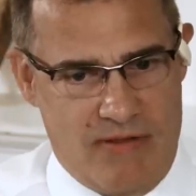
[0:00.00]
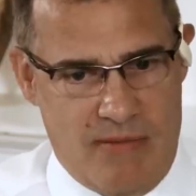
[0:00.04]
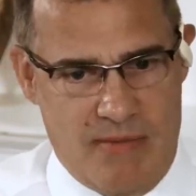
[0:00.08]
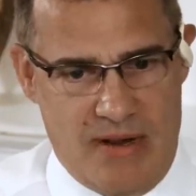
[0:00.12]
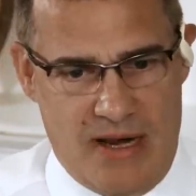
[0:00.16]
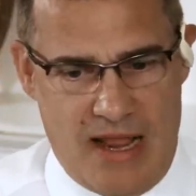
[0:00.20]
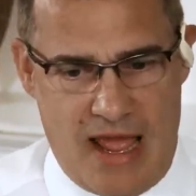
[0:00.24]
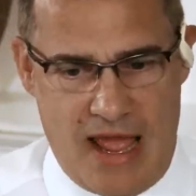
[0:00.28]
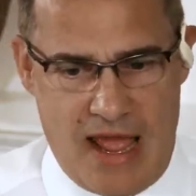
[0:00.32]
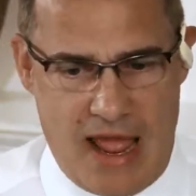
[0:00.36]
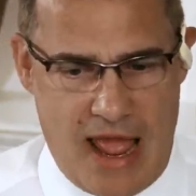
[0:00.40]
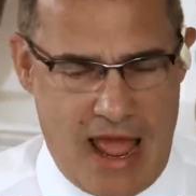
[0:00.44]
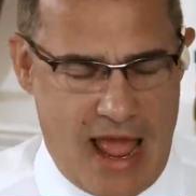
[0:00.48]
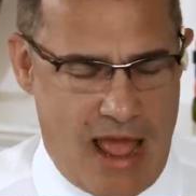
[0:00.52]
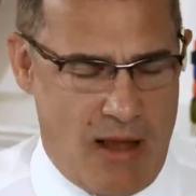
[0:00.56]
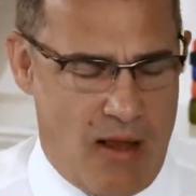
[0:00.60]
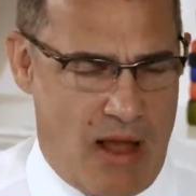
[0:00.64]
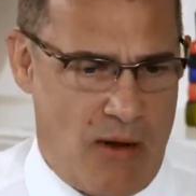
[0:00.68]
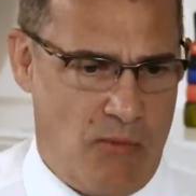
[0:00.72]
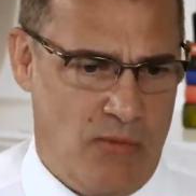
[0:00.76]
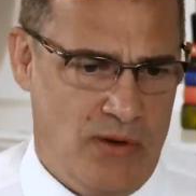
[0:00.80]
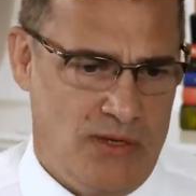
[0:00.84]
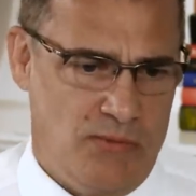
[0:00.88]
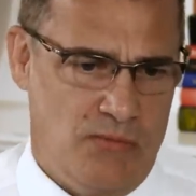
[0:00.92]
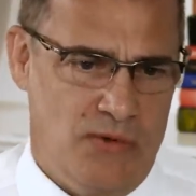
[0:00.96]
I mean, uh,
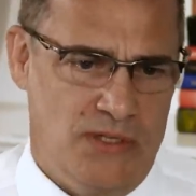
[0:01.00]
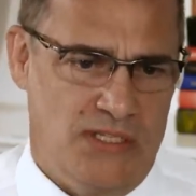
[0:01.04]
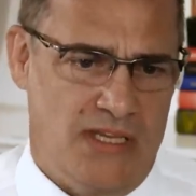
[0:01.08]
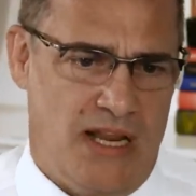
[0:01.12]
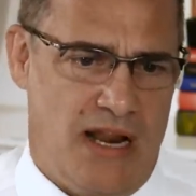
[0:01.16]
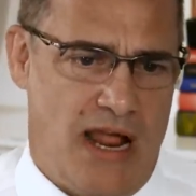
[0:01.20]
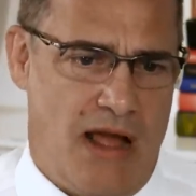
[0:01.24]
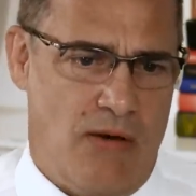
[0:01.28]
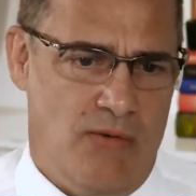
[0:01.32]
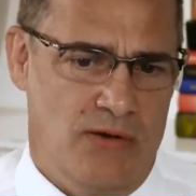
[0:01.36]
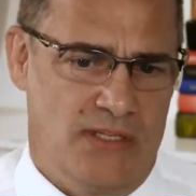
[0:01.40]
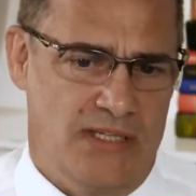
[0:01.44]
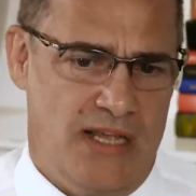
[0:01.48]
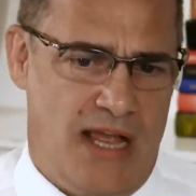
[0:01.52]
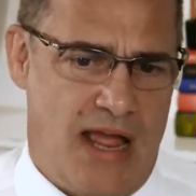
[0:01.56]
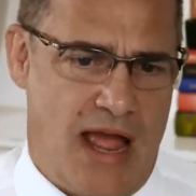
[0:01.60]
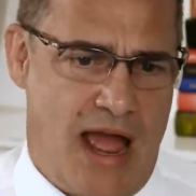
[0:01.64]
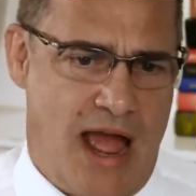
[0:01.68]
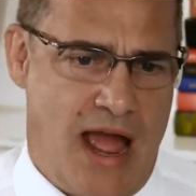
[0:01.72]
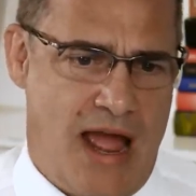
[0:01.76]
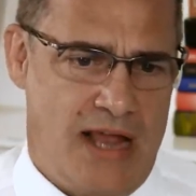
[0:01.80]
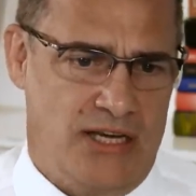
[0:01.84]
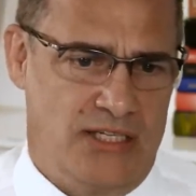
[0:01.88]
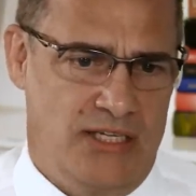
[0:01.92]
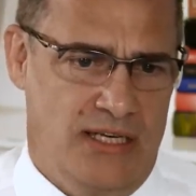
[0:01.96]
what, what's it what's it
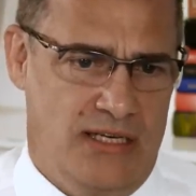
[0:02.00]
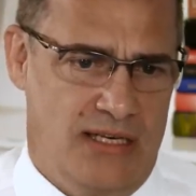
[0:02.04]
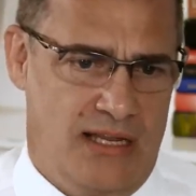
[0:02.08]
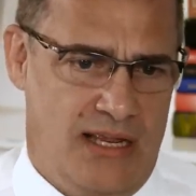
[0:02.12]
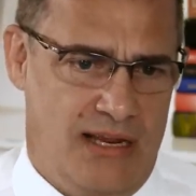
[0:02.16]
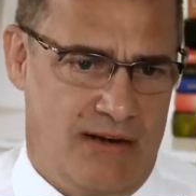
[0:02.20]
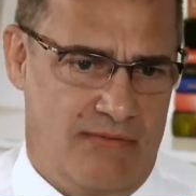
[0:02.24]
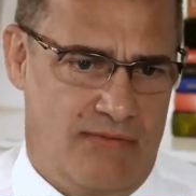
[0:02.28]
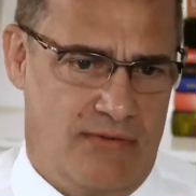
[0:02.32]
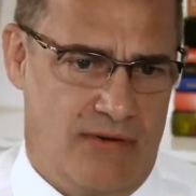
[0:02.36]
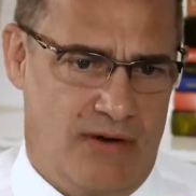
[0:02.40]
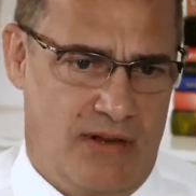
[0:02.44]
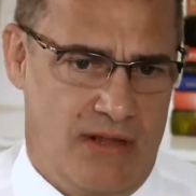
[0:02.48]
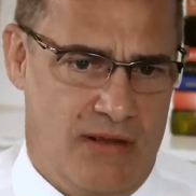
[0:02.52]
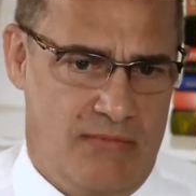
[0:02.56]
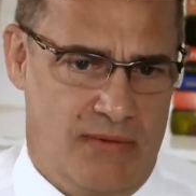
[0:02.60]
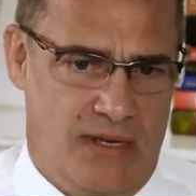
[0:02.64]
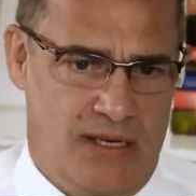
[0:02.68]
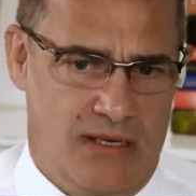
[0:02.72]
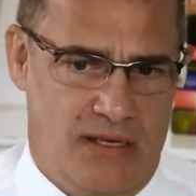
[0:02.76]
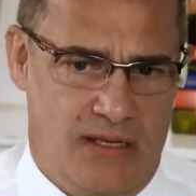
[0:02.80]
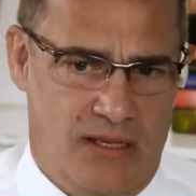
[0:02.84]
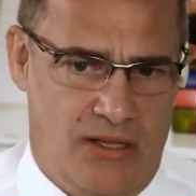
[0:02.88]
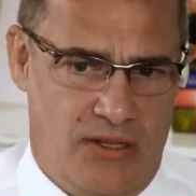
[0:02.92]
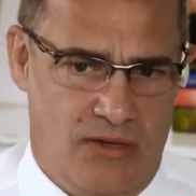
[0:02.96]
actually like for a
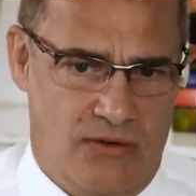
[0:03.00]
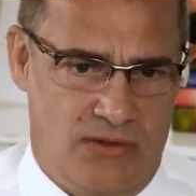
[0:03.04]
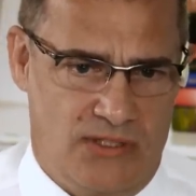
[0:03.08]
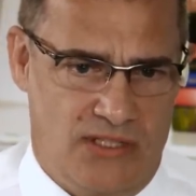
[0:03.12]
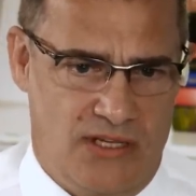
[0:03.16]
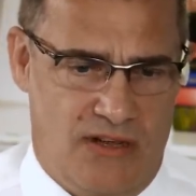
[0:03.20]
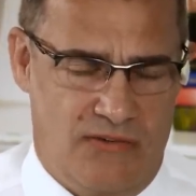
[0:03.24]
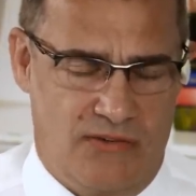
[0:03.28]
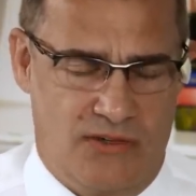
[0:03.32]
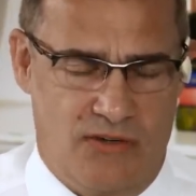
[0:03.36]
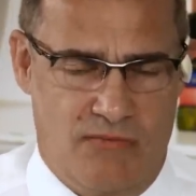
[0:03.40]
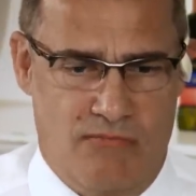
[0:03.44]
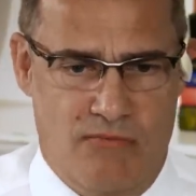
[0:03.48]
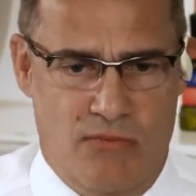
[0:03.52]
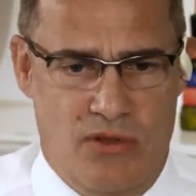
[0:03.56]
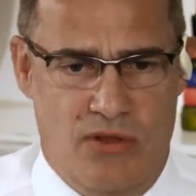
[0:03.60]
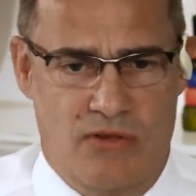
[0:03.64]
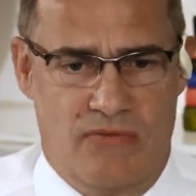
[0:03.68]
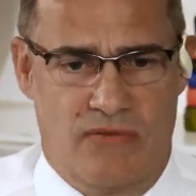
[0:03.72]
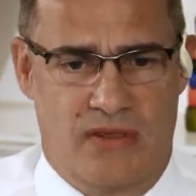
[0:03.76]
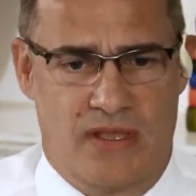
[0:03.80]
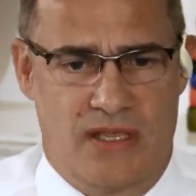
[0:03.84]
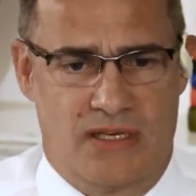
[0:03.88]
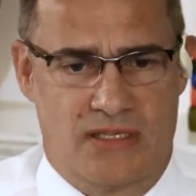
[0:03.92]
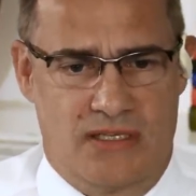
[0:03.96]
company like yourself to
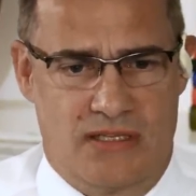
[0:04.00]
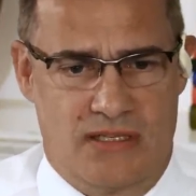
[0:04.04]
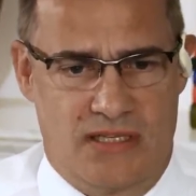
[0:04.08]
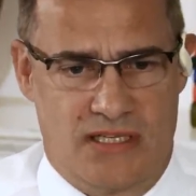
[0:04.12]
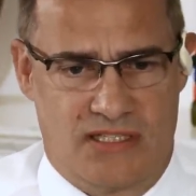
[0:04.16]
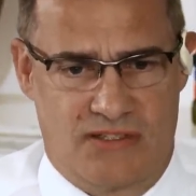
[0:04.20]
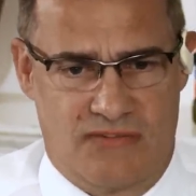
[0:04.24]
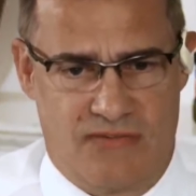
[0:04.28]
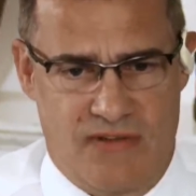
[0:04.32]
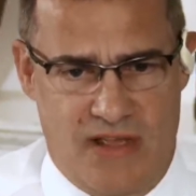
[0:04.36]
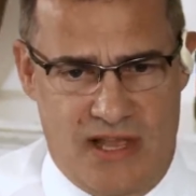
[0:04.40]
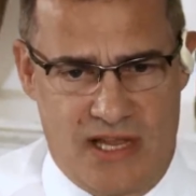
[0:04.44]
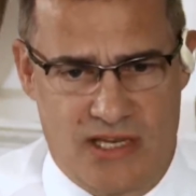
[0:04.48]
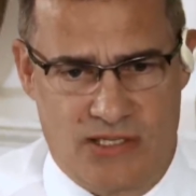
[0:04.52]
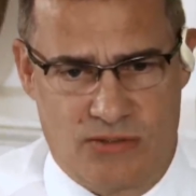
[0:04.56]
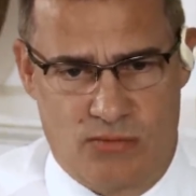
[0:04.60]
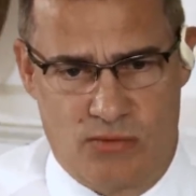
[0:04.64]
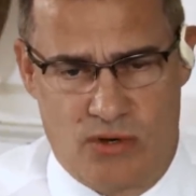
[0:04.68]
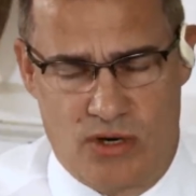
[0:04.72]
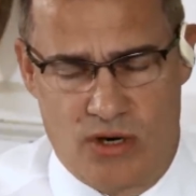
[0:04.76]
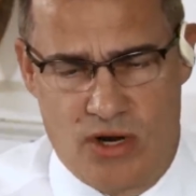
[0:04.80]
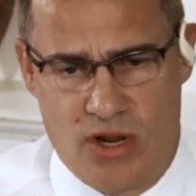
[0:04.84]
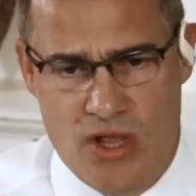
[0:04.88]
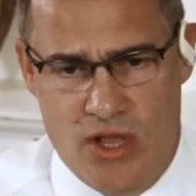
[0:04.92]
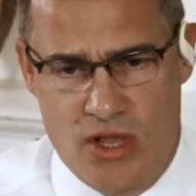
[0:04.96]
moving into this phase
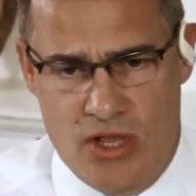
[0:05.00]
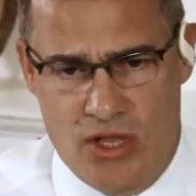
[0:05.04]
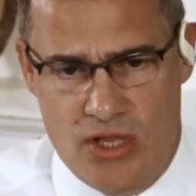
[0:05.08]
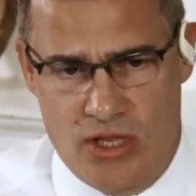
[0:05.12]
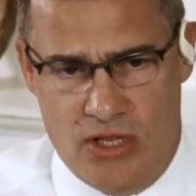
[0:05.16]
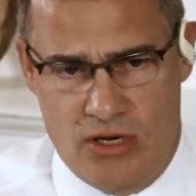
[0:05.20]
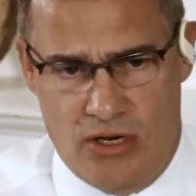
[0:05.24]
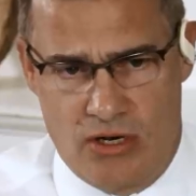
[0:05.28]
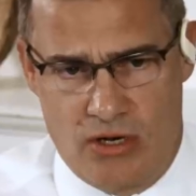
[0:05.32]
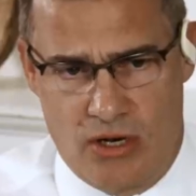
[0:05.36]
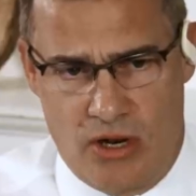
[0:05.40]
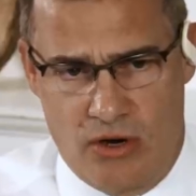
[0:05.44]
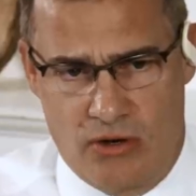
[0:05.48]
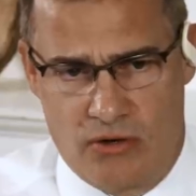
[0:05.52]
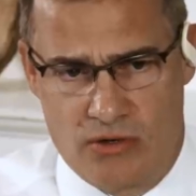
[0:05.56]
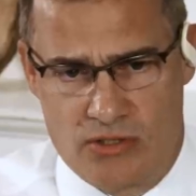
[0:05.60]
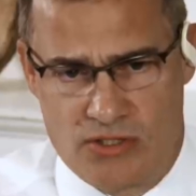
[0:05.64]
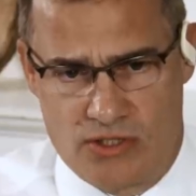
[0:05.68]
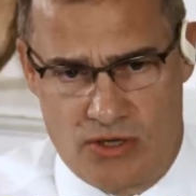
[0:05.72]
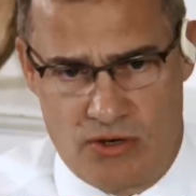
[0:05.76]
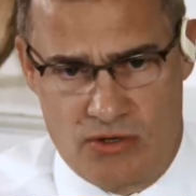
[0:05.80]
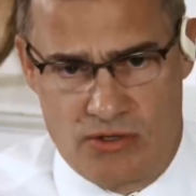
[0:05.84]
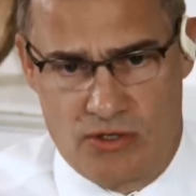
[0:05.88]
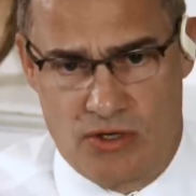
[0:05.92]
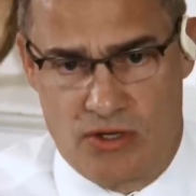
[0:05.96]
where you know
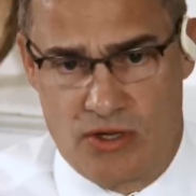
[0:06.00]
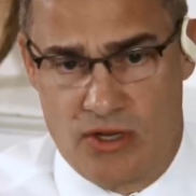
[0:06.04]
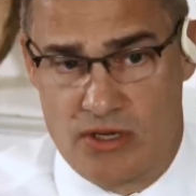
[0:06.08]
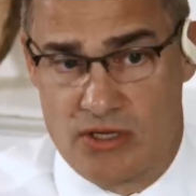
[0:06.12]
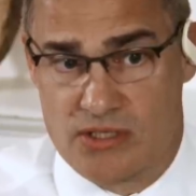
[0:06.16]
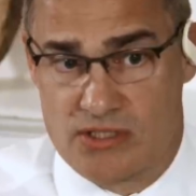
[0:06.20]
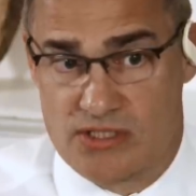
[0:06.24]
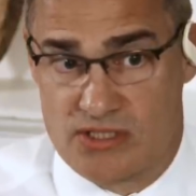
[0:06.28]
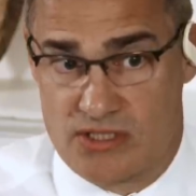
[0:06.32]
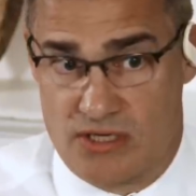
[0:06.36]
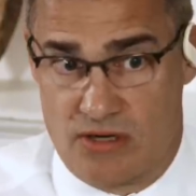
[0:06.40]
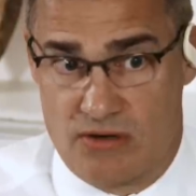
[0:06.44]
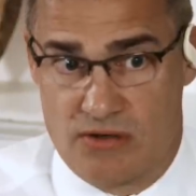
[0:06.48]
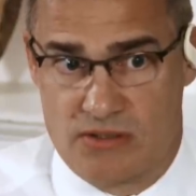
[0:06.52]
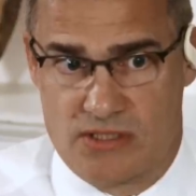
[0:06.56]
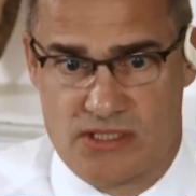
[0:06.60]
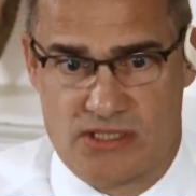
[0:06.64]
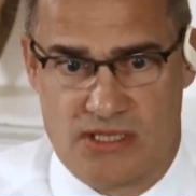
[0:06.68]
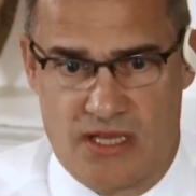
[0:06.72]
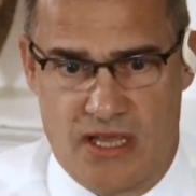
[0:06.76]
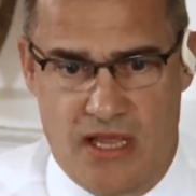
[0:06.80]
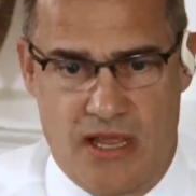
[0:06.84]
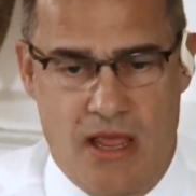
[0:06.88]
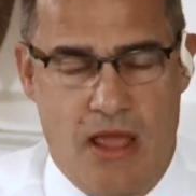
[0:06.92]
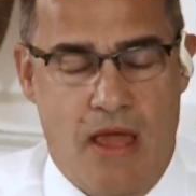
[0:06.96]
locals are going to start to
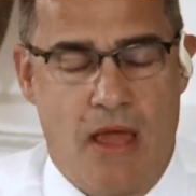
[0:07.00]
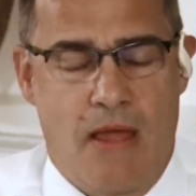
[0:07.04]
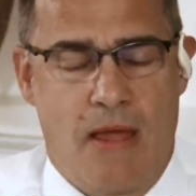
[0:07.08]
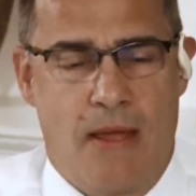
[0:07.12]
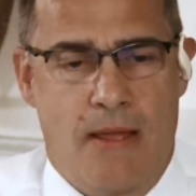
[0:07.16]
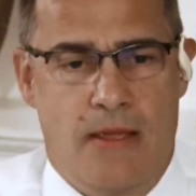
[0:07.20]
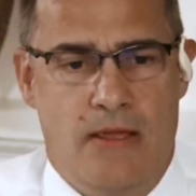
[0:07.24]
see